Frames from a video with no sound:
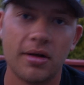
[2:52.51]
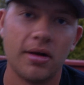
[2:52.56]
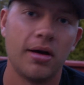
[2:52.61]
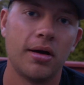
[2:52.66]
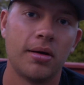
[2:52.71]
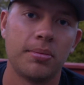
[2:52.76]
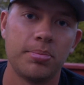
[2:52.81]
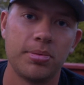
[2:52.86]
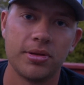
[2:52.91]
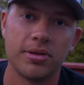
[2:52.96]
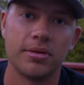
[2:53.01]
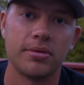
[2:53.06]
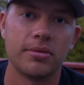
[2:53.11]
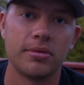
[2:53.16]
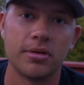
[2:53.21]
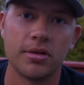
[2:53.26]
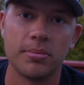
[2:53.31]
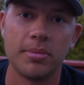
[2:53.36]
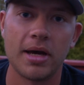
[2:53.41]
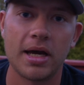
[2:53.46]
of up in
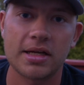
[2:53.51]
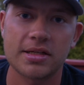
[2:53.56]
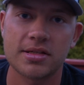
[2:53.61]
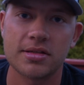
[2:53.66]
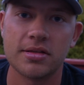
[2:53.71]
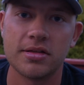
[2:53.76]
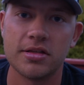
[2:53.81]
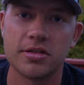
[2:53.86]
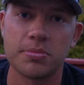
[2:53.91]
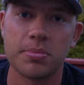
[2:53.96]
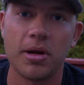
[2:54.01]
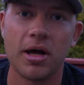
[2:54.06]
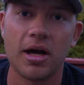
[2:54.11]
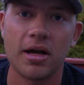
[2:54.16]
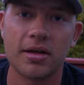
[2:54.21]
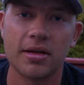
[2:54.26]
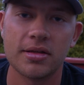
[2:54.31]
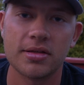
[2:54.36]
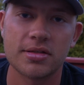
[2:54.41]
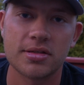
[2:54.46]
the backs of these
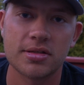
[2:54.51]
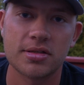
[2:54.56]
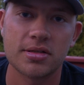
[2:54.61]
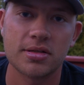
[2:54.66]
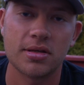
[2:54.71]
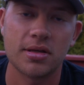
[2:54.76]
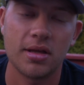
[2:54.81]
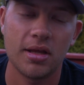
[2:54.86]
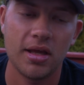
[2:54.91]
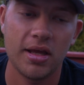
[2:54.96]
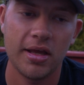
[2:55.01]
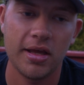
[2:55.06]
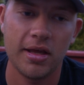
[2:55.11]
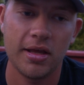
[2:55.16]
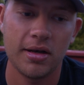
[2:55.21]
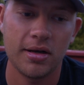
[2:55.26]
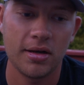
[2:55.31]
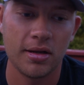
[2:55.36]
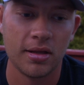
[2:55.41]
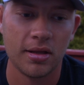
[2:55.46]
pockets,
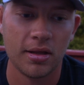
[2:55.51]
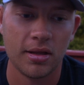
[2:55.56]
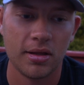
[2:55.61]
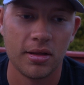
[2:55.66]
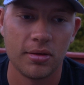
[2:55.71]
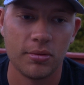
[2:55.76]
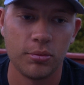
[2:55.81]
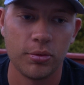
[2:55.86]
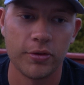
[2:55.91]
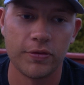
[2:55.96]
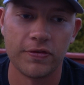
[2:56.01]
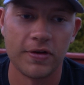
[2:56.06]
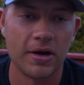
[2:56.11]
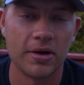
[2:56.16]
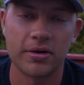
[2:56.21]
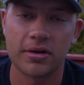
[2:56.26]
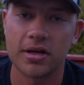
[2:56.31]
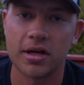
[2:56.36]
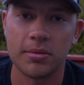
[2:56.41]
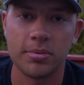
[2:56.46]
and we
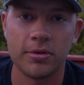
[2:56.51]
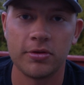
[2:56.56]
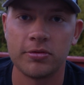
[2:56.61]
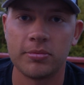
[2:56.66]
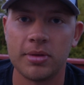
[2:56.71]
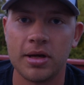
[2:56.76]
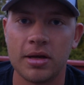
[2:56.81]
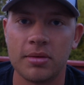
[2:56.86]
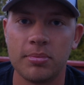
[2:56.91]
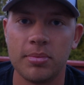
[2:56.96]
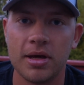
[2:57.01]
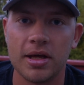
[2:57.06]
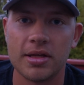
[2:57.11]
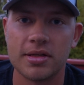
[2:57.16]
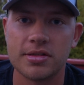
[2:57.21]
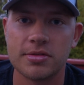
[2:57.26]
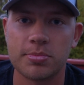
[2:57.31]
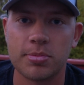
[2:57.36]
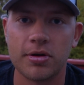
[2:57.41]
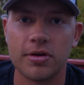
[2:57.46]
found a couple of them on
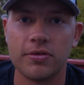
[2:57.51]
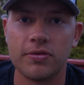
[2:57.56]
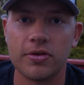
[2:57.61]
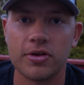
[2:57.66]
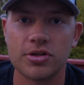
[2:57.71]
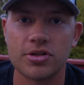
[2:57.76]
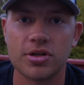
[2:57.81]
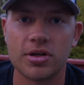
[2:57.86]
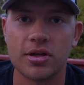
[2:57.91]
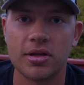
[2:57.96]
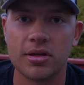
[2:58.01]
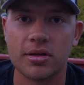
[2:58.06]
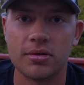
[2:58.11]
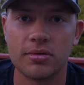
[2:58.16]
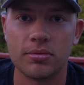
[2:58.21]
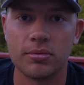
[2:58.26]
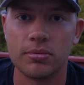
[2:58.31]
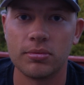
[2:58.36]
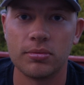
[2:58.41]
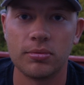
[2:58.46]
beds pre-fishing,
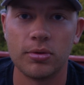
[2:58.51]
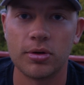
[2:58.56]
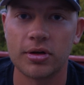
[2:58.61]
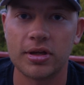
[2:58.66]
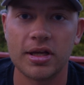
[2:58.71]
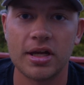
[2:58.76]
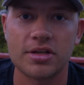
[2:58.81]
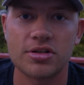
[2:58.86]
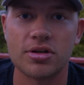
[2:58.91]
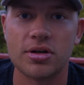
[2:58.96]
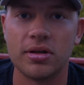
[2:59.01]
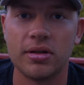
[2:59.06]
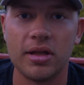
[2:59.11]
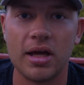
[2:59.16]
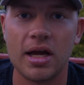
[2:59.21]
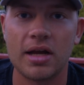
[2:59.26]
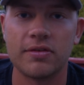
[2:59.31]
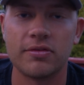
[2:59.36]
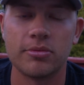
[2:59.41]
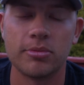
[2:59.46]
and we were catching a
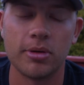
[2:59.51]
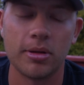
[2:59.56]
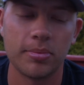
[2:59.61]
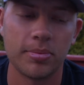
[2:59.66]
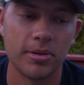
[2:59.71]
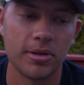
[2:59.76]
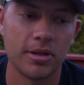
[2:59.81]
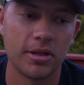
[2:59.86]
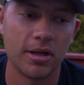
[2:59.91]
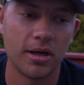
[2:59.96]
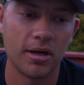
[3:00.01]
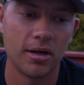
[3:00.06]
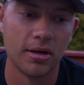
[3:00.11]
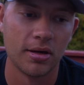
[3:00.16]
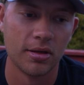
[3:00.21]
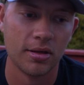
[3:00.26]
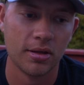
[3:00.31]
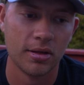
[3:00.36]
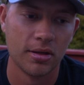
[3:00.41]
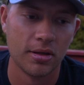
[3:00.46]
lot of them up in there.
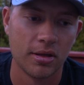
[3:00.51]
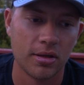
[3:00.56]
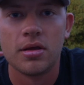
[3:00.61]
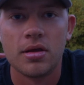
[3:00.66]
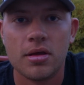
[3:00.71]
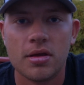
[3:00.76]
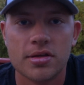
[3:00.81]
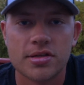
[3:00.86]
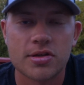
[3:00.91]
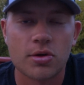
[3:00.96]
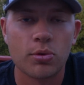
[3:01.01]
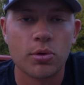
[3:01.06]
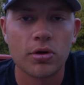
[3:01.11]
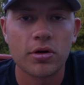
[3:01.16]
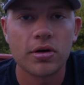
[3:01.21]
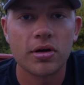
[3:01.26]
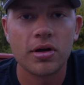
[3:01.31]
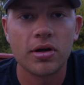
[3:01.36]
So we were